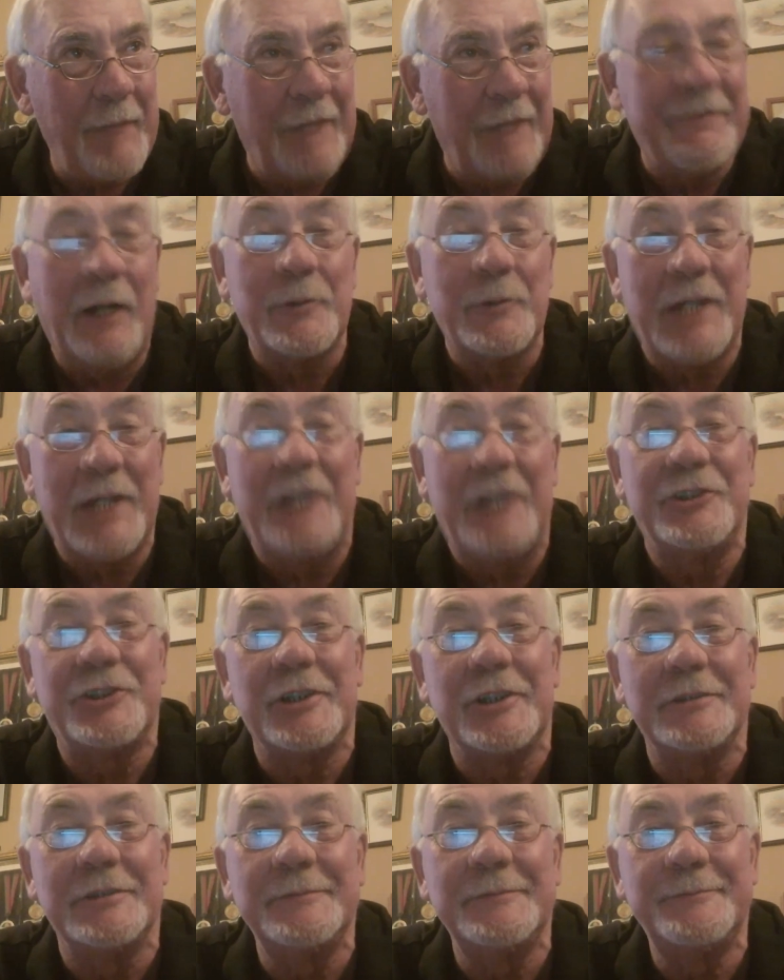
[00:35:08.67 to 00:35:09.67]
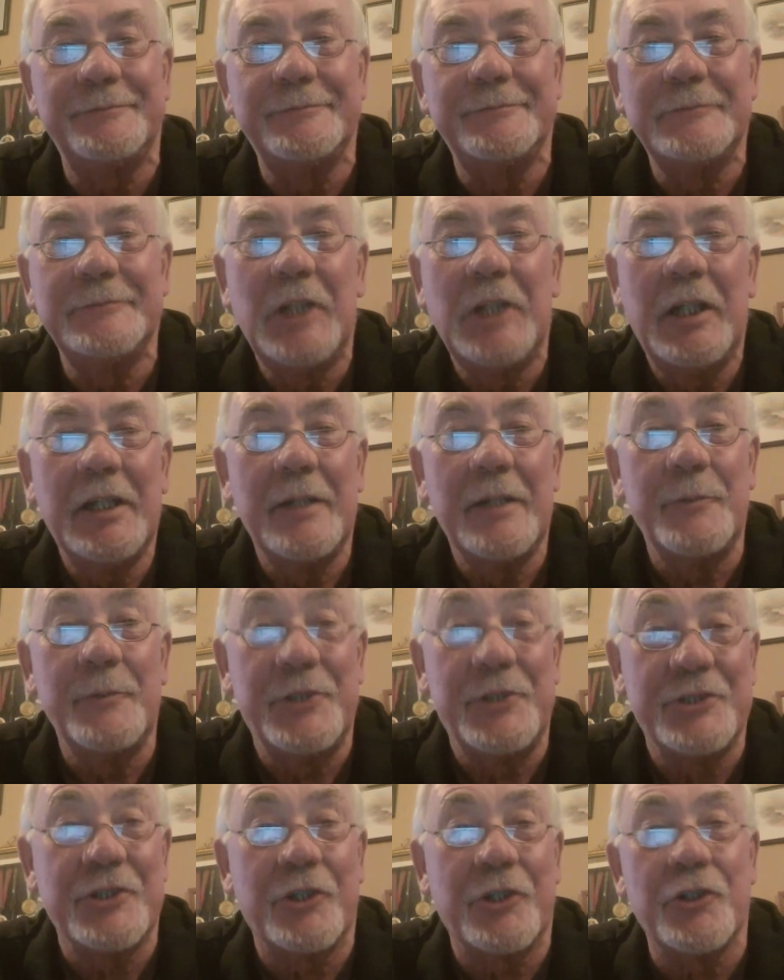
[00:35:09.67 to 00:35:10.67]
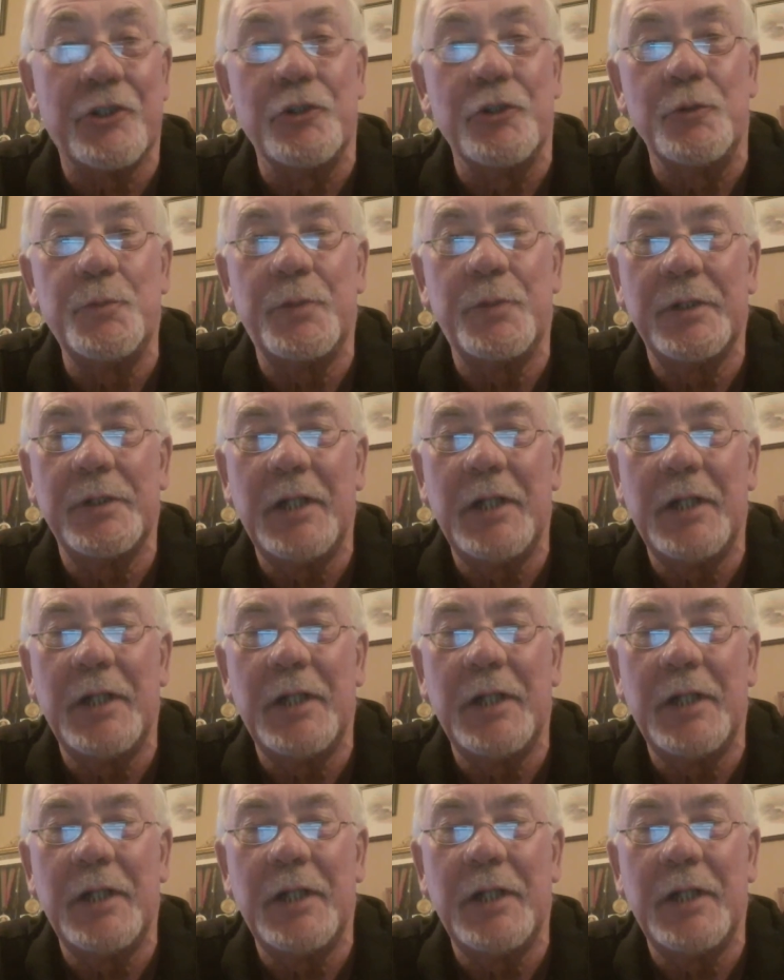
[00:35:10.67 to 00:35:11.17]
Foundation, which is a group,